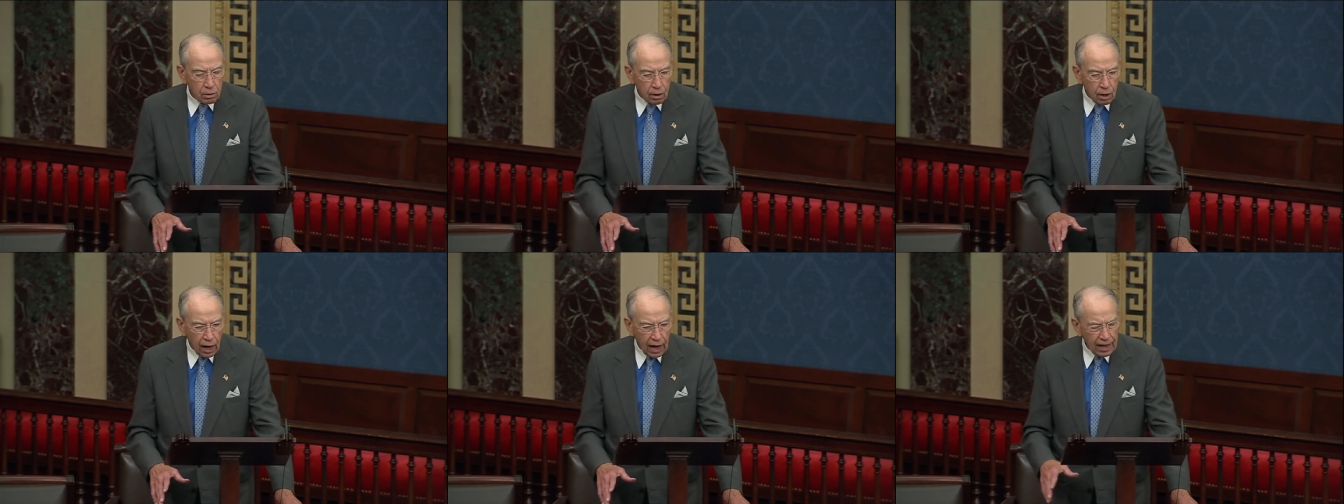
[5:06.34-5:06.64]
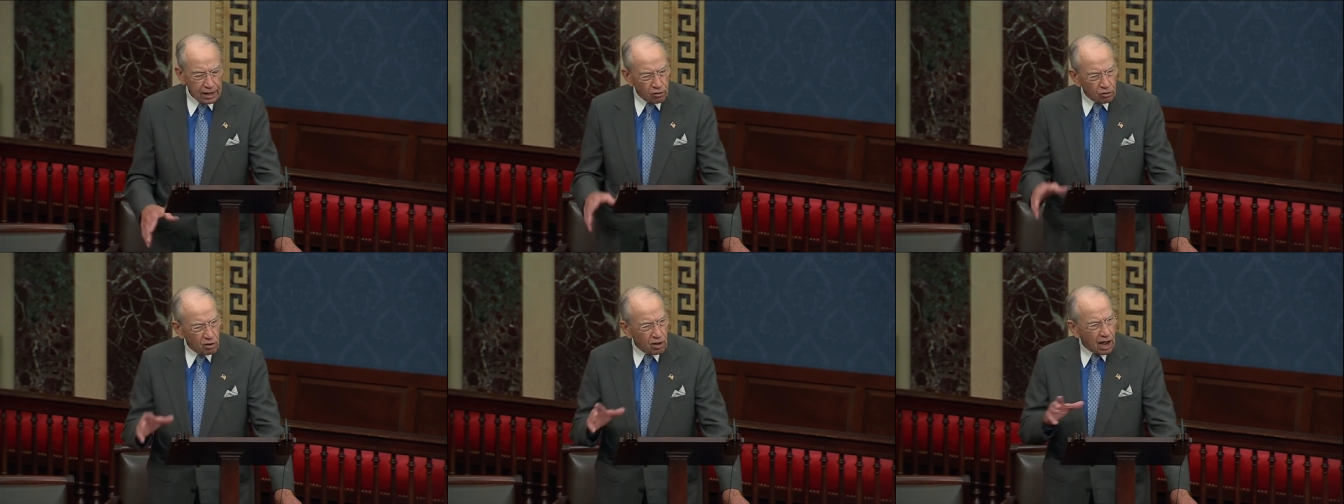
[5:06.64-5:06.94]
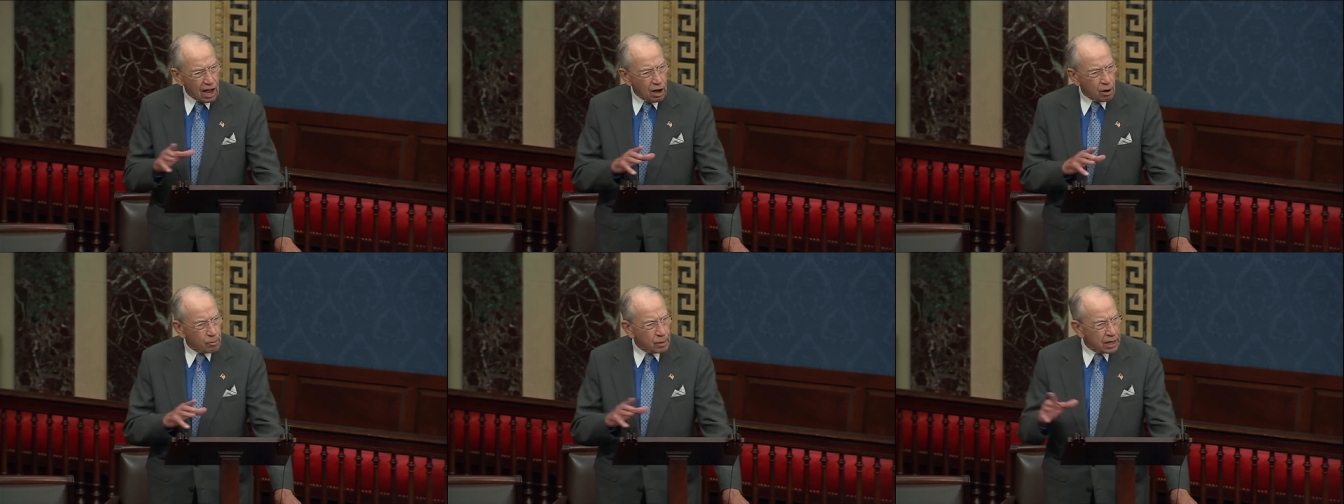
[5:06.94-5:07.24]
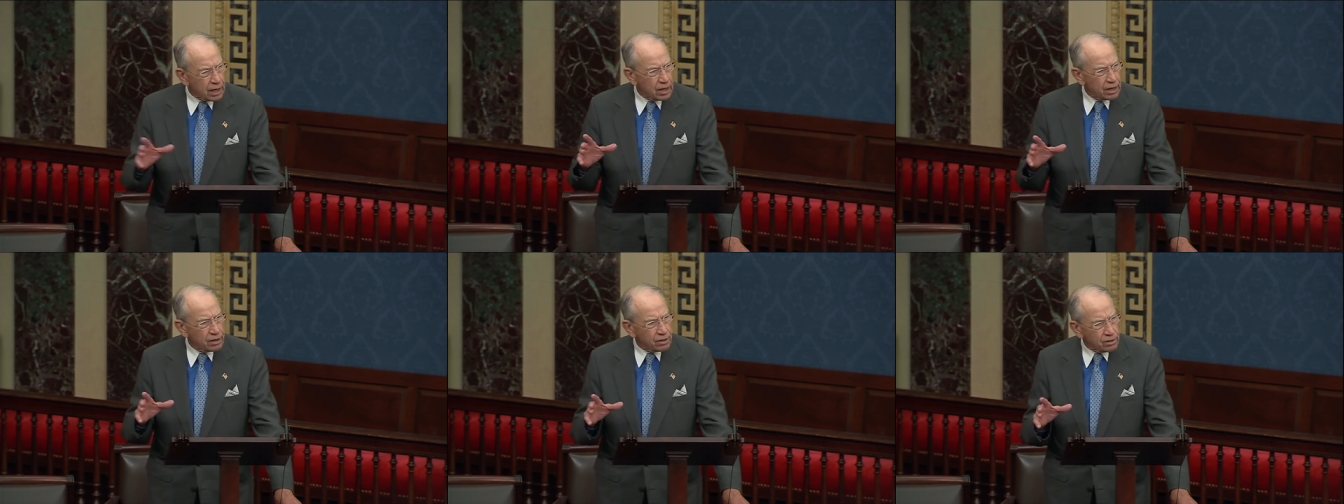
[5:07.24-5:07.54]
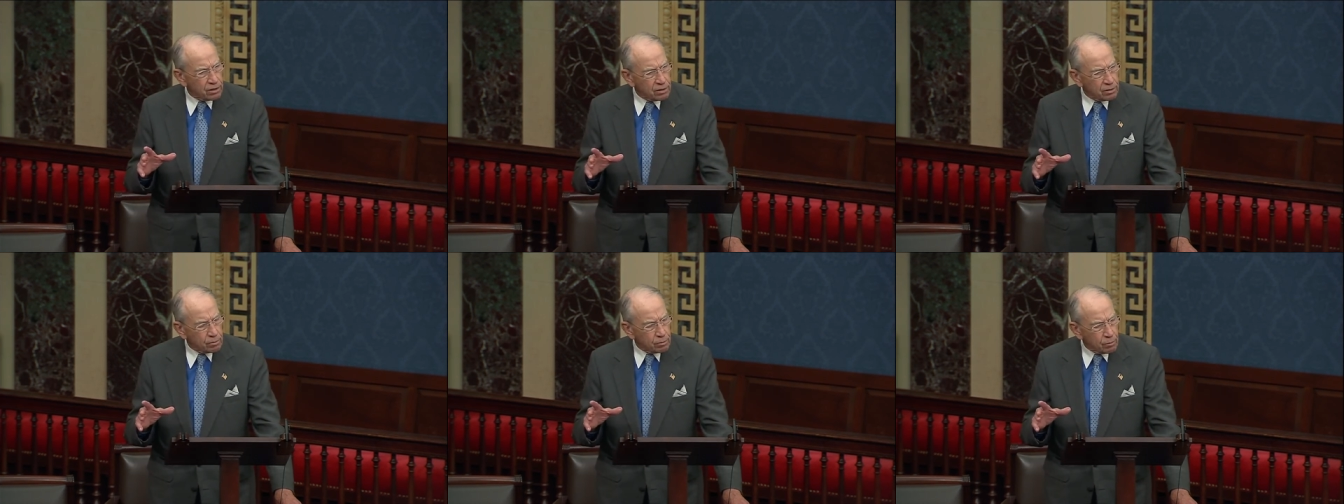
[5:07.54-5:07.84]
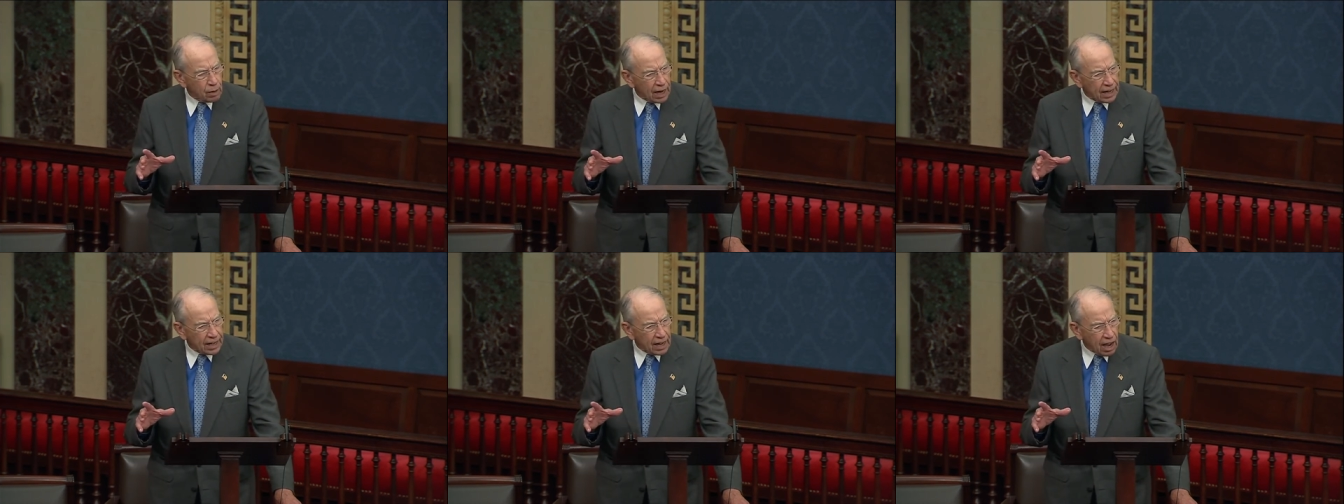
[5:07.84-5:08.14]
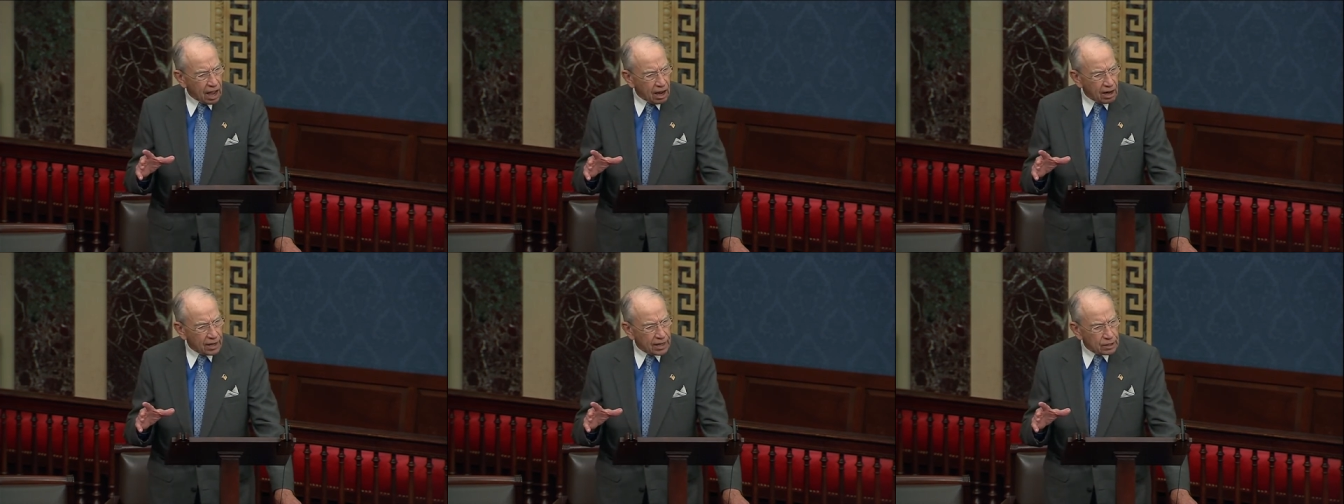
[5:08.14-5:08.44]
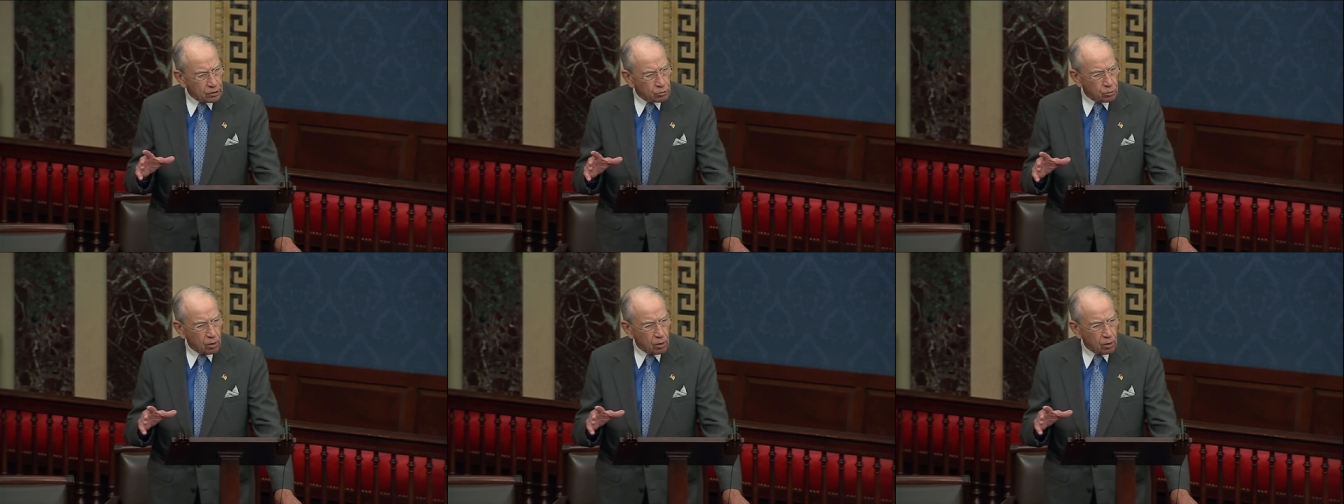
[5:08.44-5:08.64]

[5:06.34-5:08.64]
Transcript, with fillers: I don't know how many of my colleagues